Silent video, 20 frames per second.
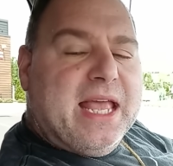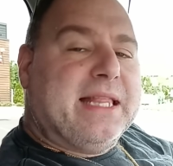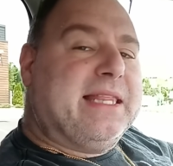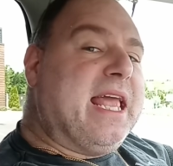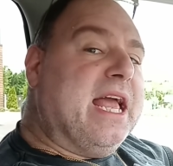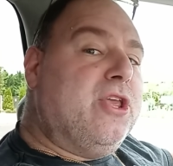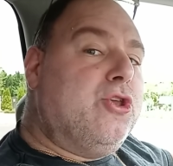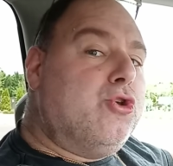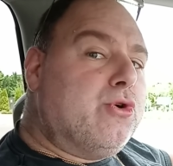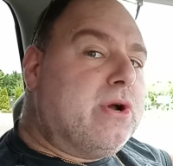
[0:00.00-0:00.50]

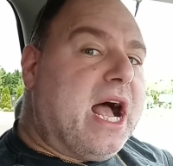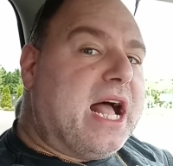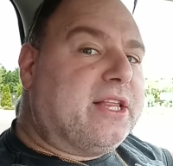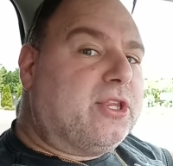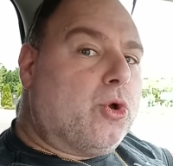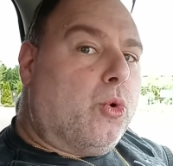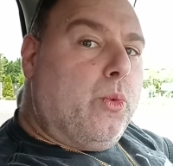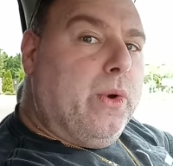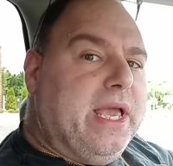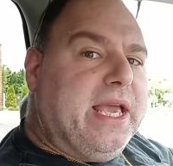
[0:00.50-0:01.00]
Then you got
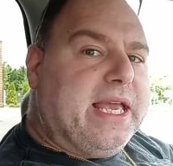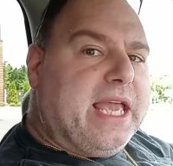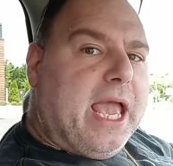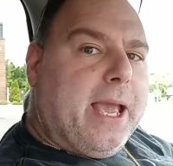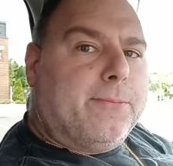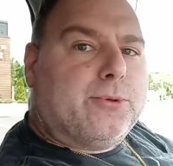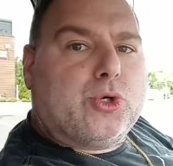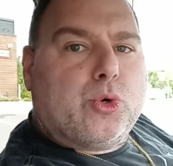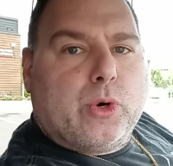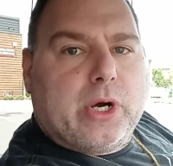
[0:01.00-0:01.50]
the weak
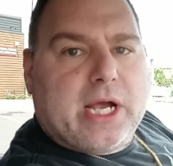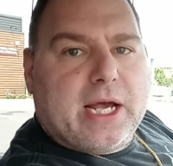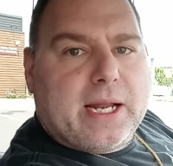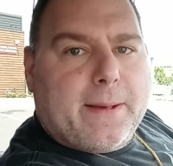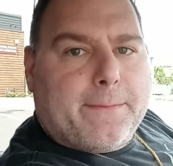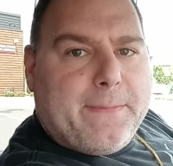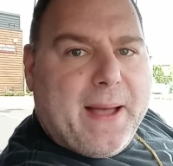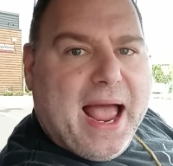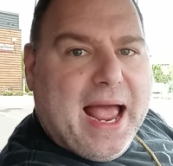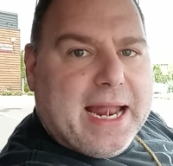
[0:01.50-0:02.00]
apes who are going
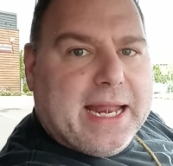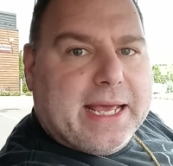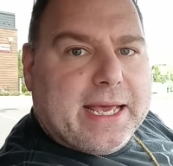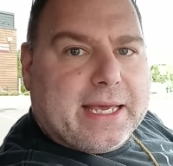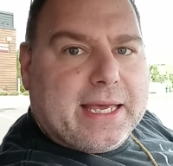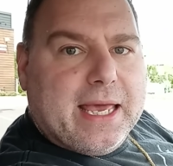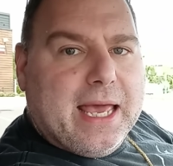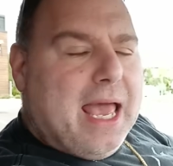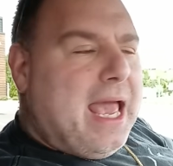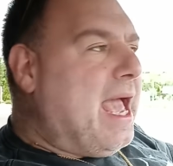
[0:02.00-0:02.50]
to
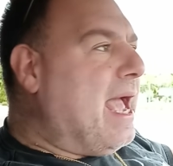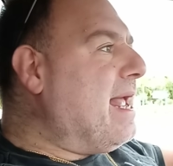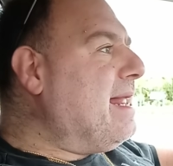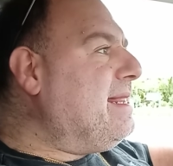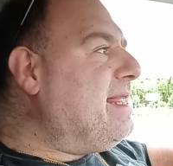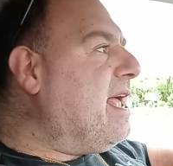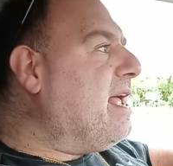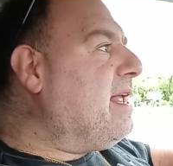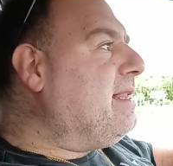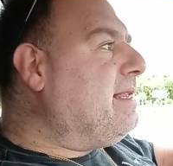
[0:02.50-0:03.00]
panic, and
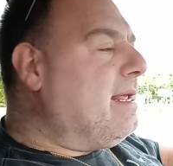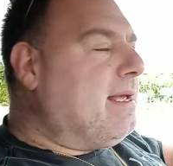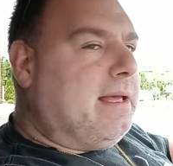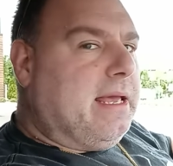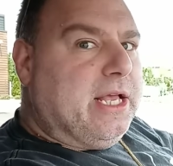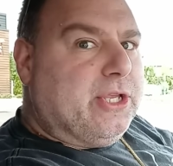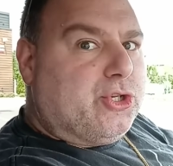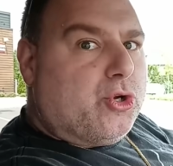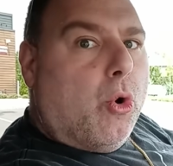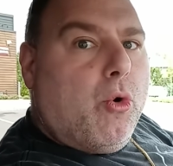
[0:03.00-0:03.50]
then
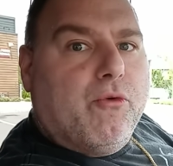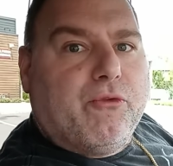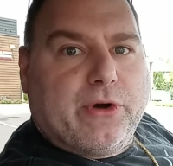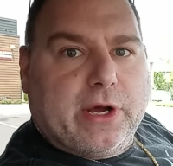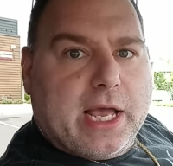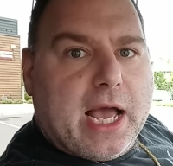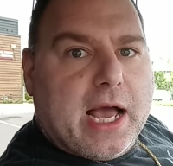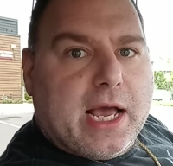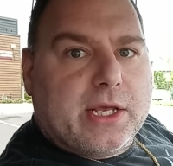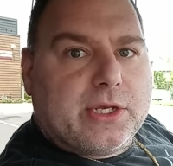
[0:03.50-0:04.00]
it's over,
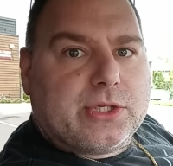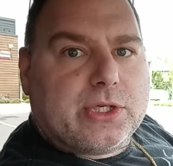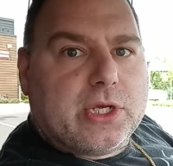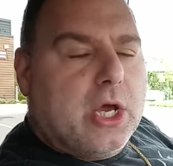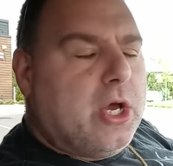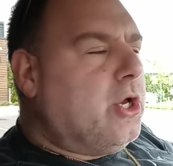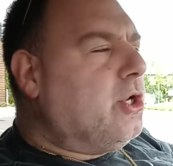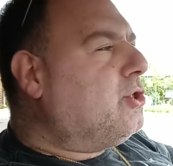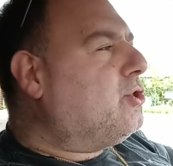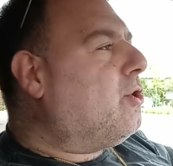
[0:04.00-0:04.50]
guys.
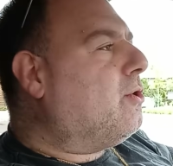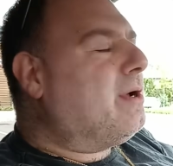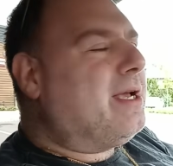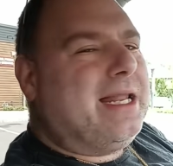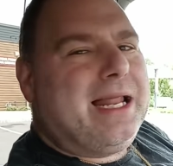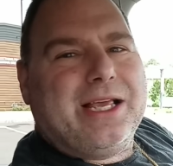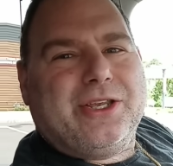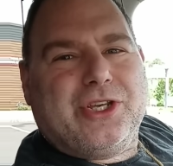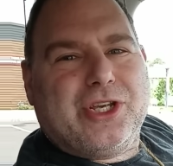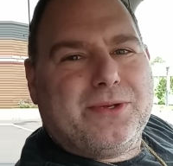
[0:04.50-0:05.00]
So
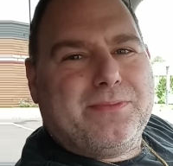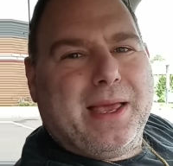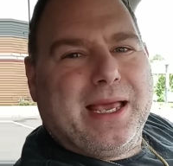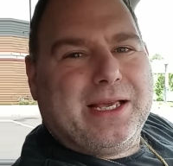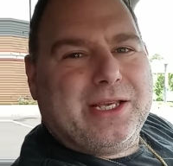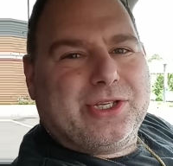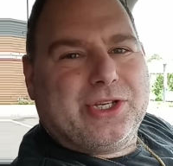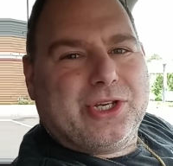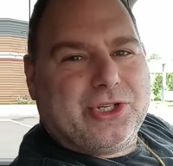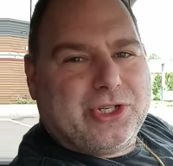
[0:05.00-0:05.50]
can I just
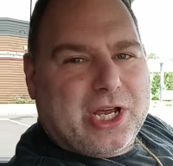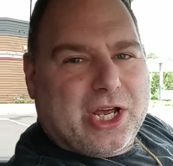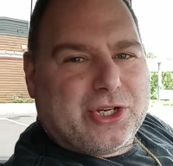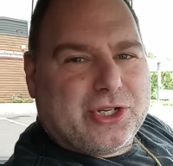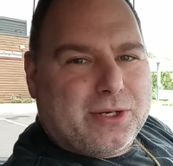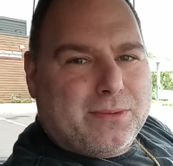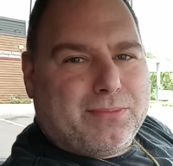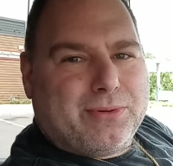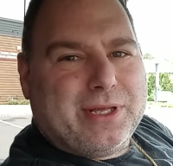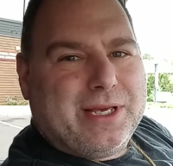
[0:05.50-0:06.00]
make a
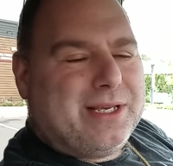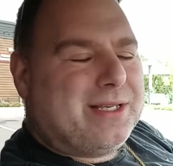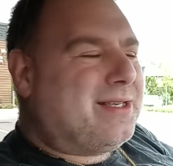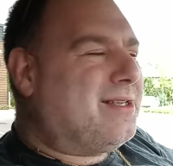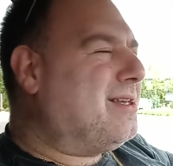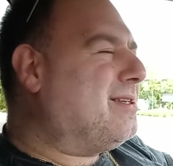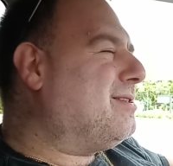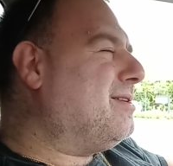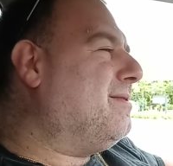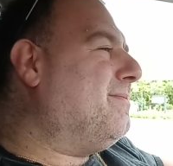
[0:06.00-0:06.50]
suggestion, please?
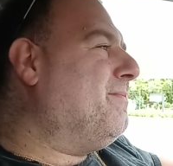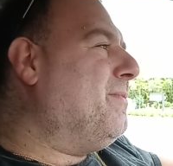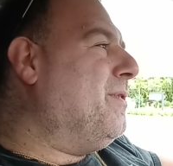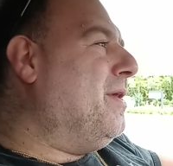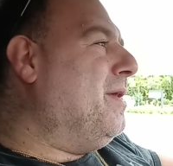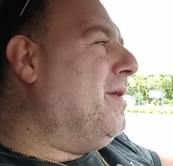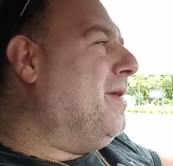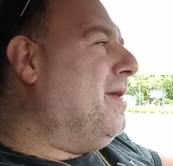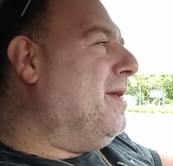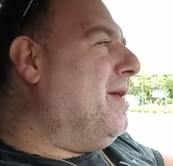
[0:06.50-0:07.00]
Listen.
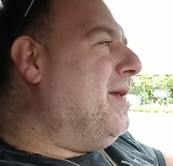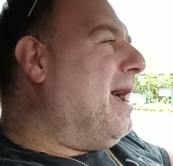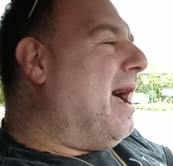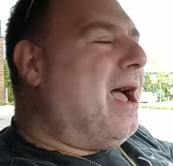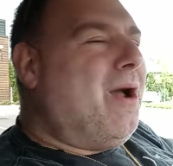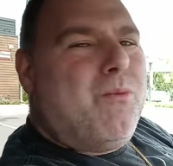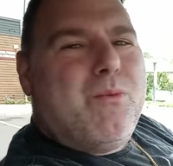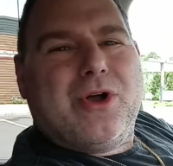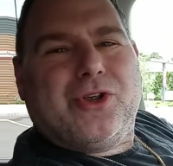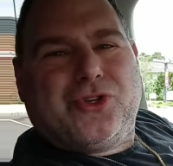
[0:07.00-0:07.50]

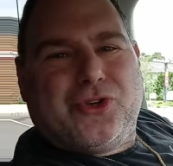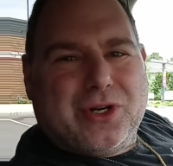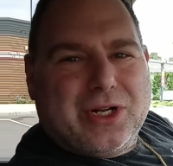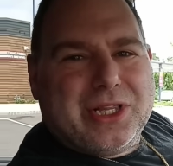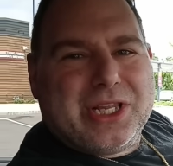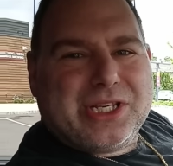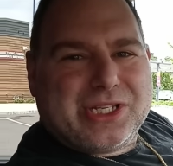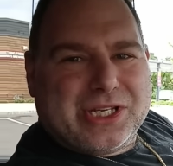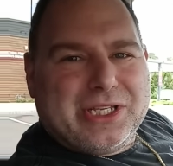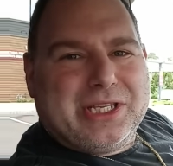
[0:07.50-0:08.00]
I want you to
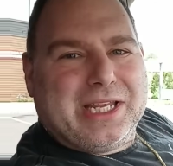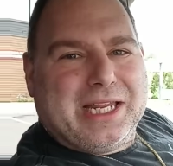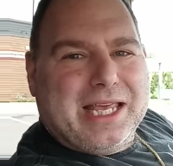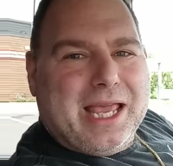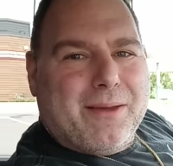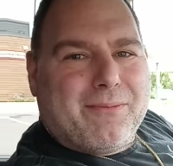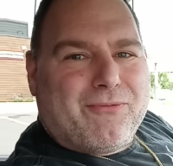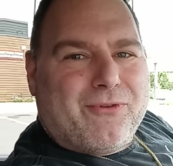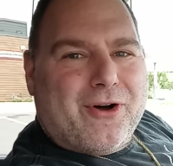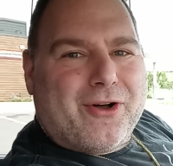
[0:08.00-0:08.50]
listen to the
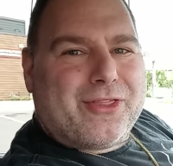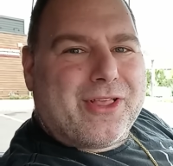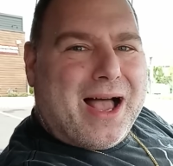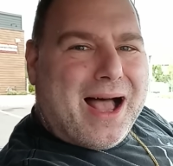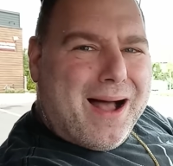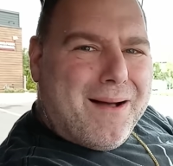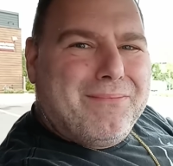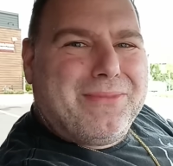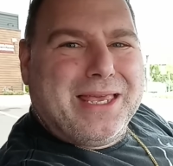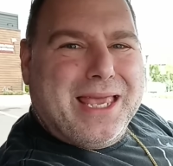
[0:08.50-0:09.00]
Ape Father.
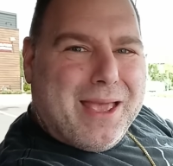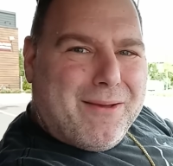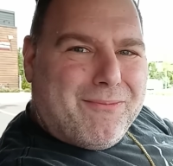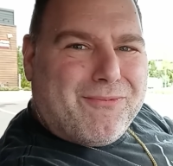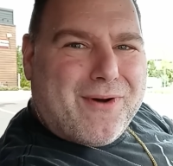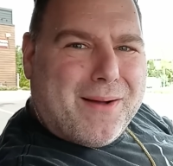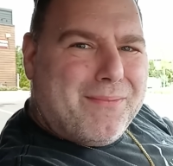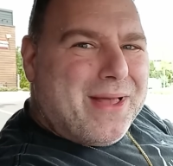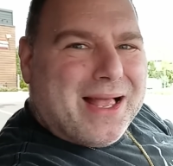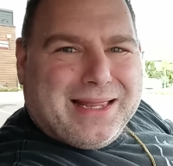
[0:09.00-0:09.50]
I'm the Ape
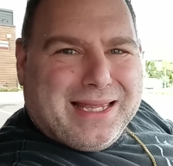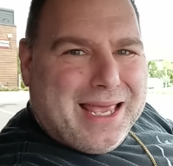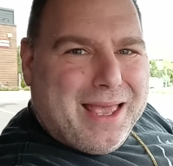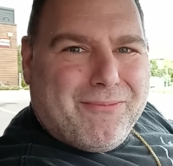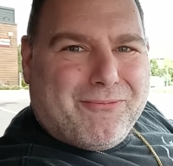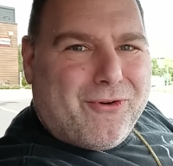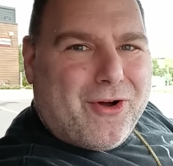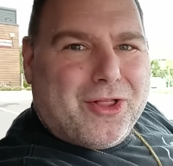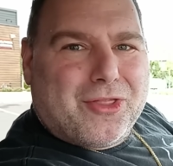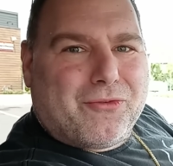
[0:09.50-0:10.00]
Father. I'm not the
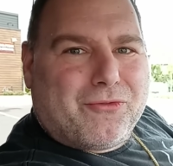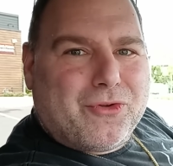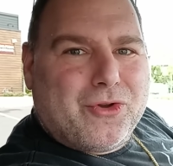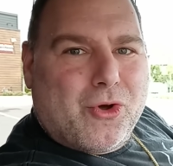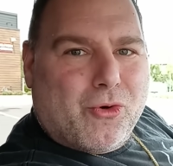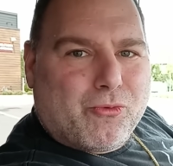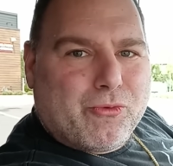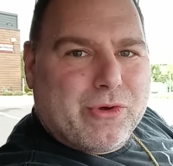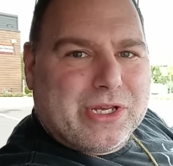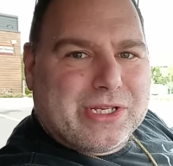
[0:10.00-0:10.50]
Ape Father for
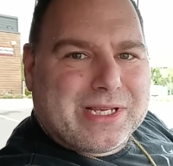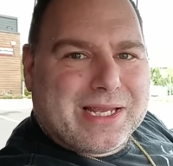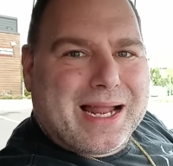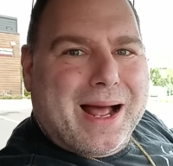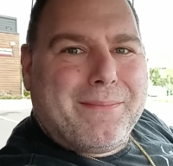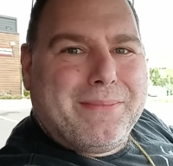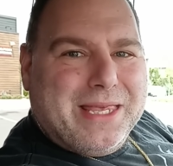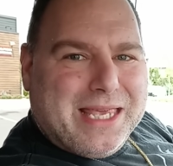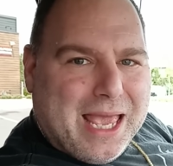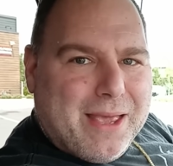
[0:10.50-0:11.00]
no reason.
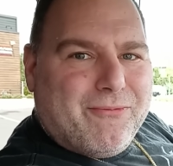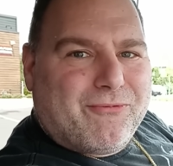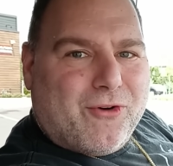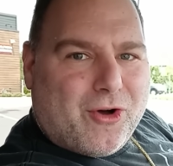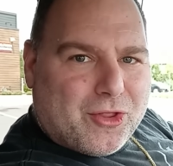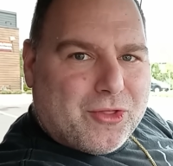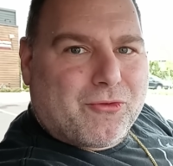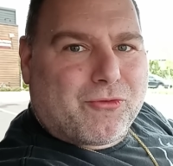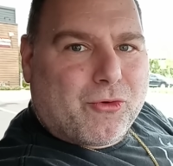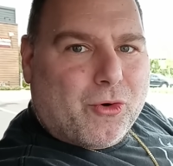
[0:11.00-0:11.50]
I'm the Ape
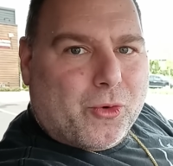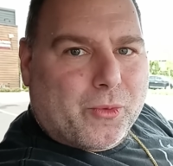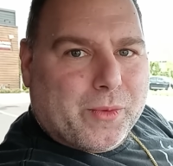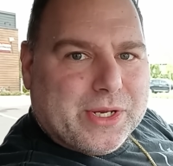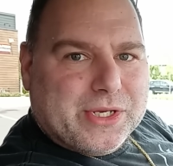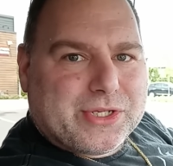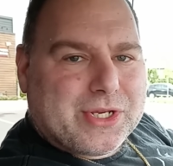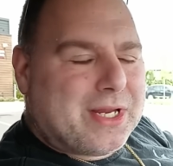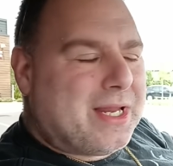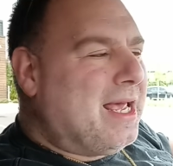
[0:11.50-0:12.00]
Father for a
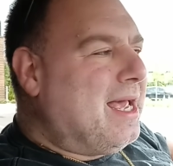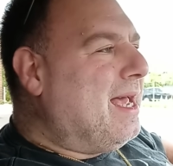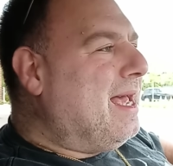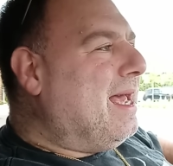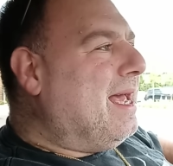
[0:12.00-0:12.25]
reason.